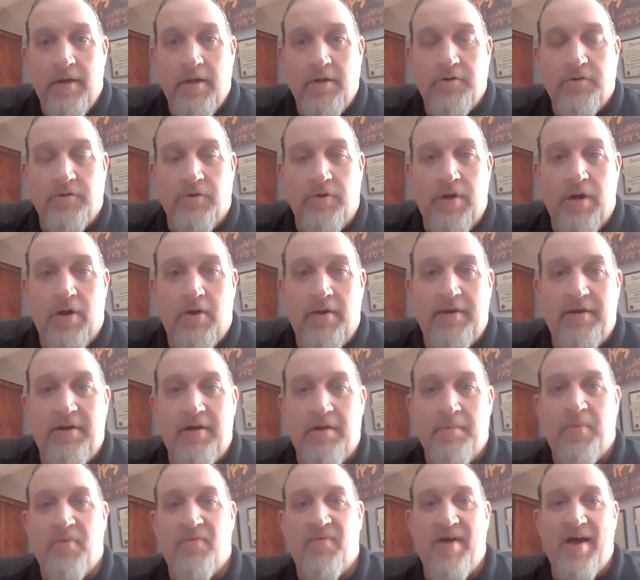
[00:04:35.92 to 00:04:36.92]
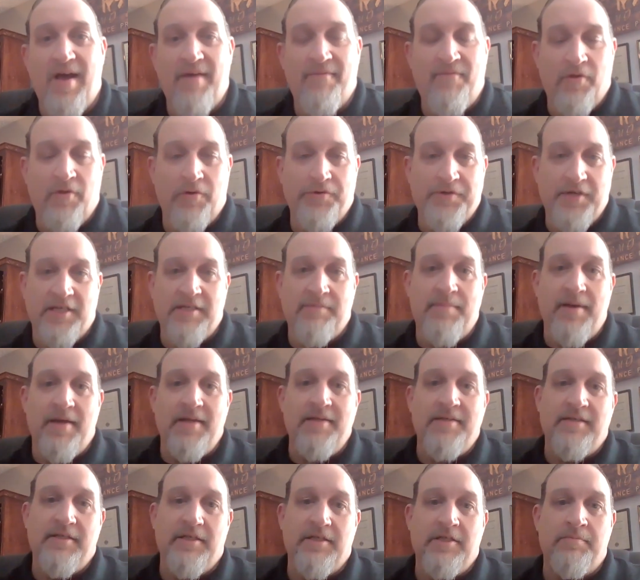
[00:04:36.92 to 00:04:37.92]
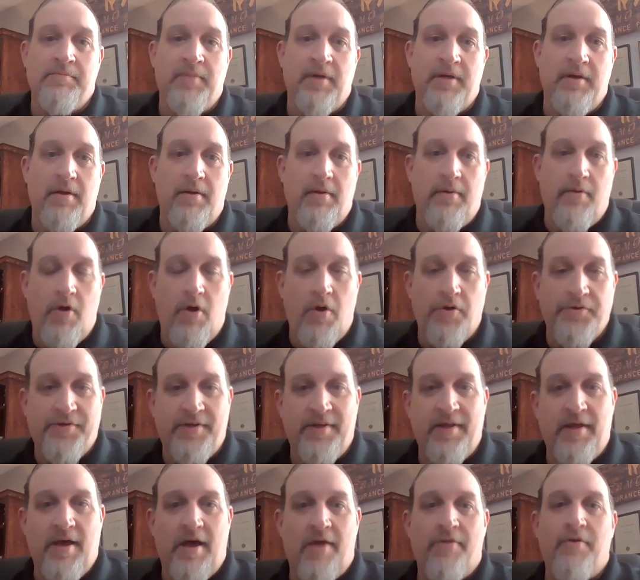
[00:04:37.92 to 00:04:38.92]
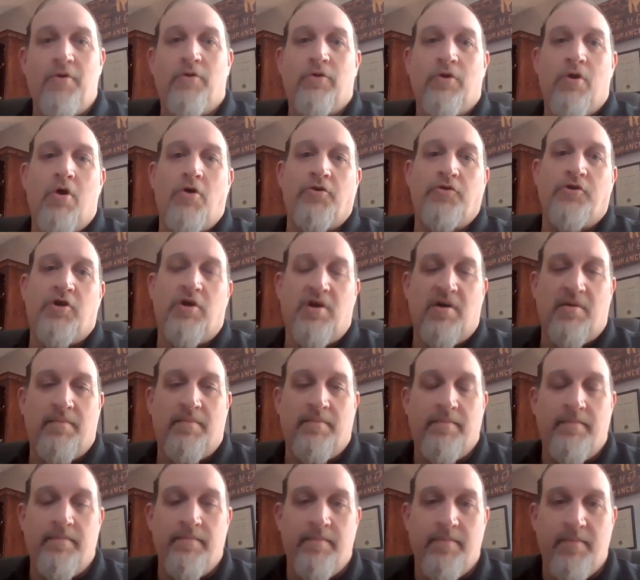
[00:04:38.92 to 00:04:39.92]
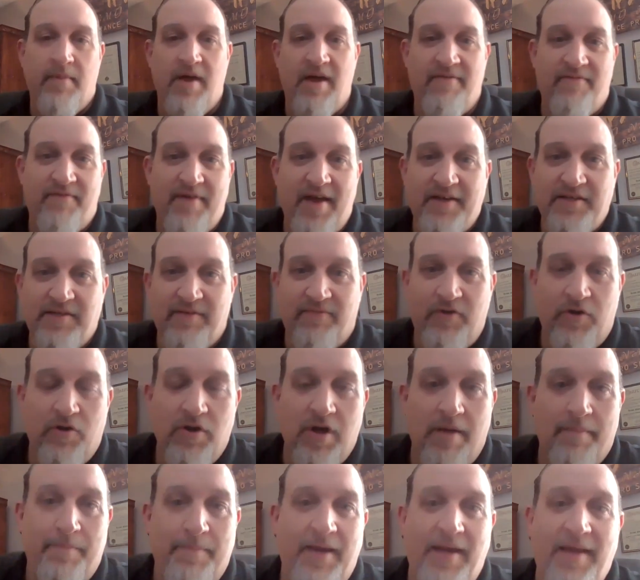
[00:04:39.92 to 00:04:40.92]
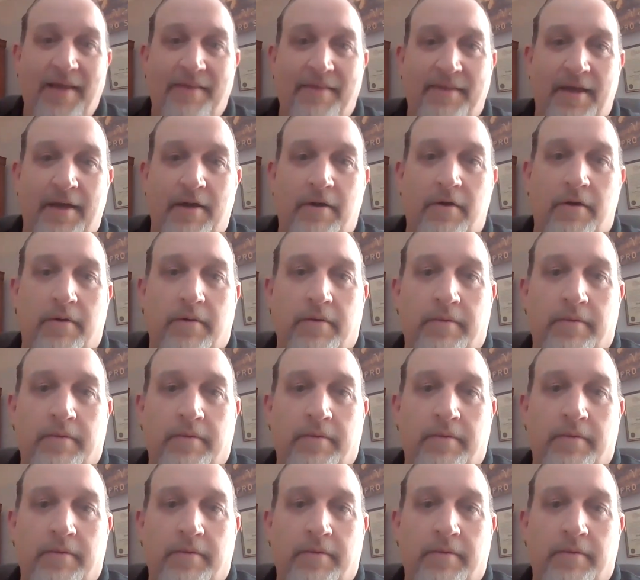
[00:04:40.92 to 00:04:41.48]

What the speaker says: So not only do you provide for those expenses, but also the other long-term effects of you not being there.